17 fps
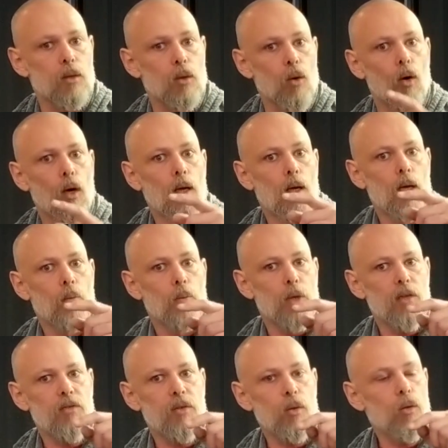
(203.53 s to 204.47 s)
So,
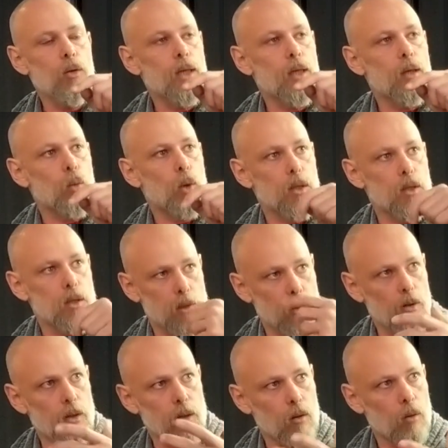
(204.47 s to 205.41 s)
but if you look at what he's
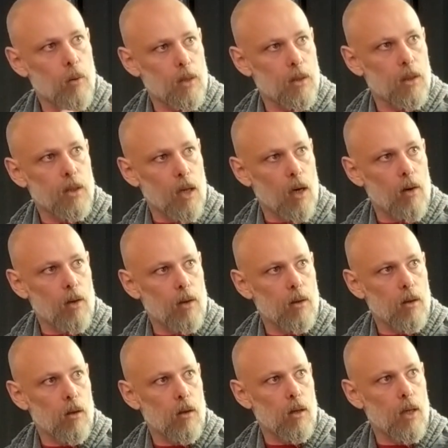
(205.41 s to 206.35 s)
talking about in
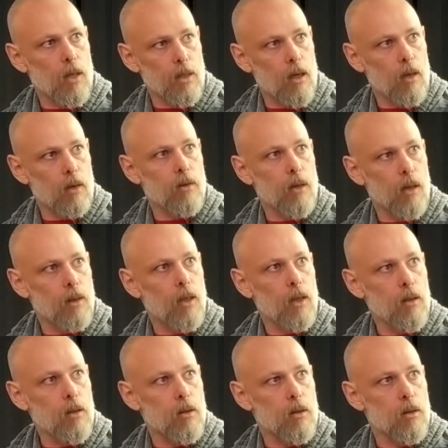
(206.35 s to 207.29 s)
character
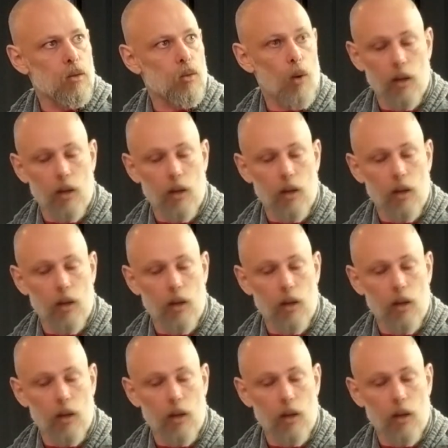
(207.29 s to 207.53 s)
analysis,